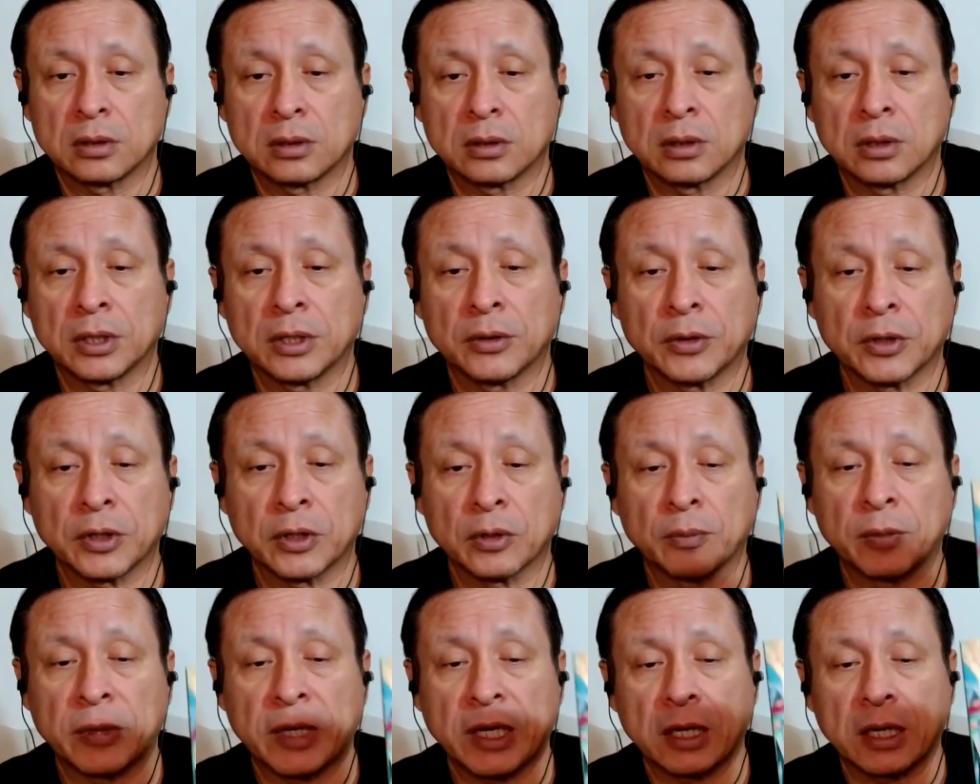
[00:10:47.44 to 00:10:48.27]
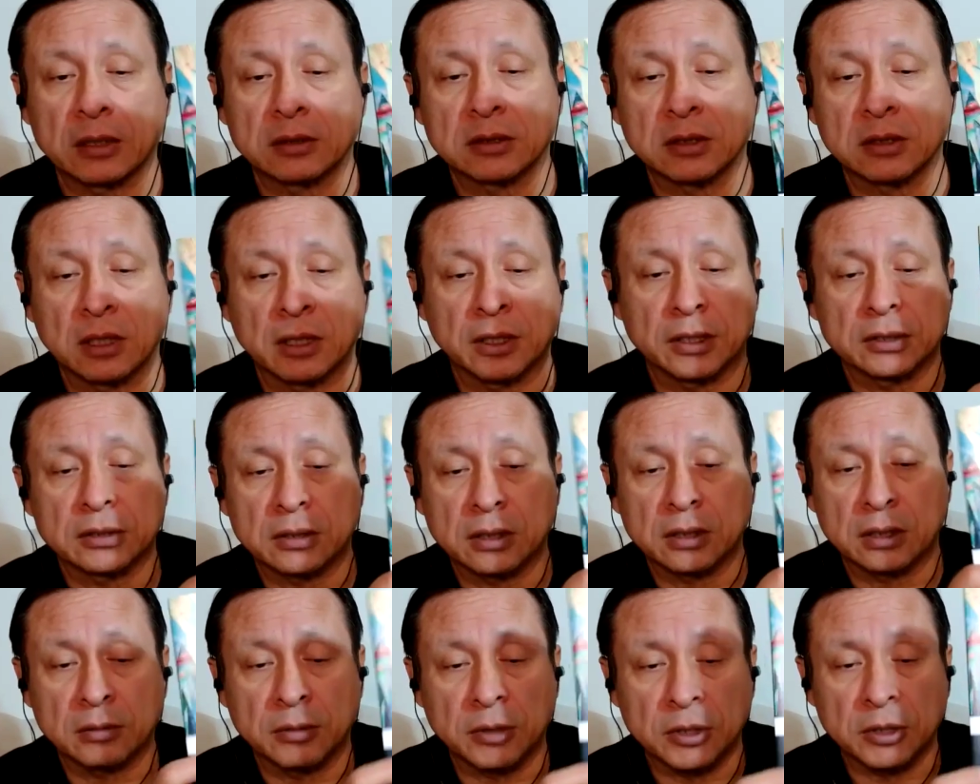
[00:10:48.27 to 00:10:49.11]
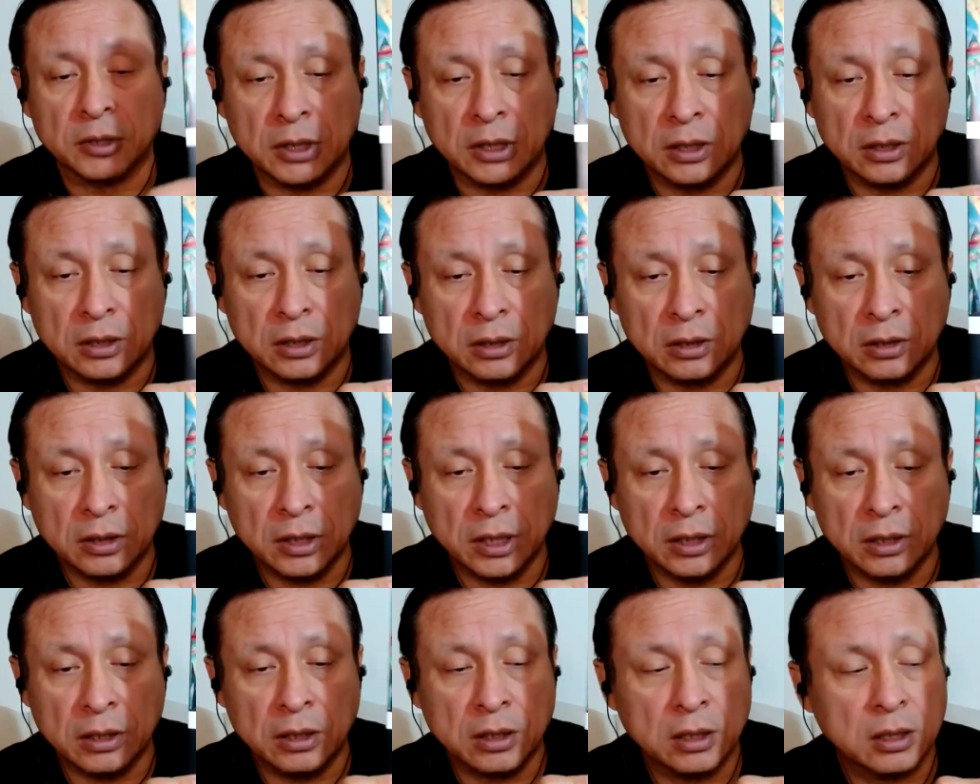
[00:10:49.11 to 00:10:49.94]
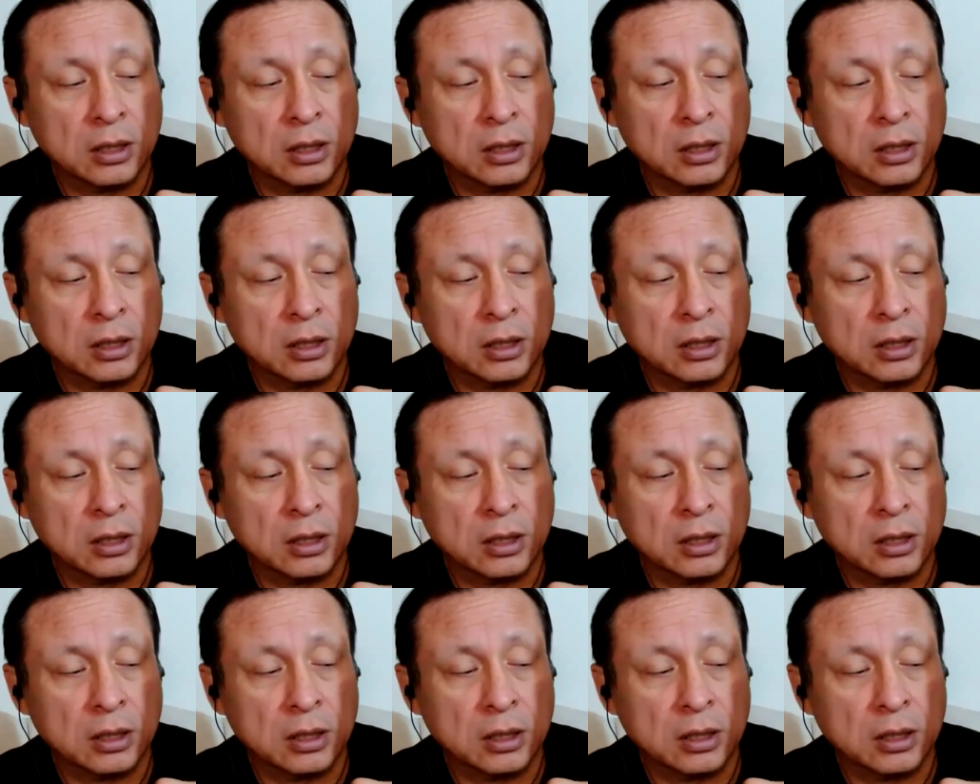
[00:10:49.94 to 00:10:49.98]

Oh, here we go. Back. Sorry about that. Okay,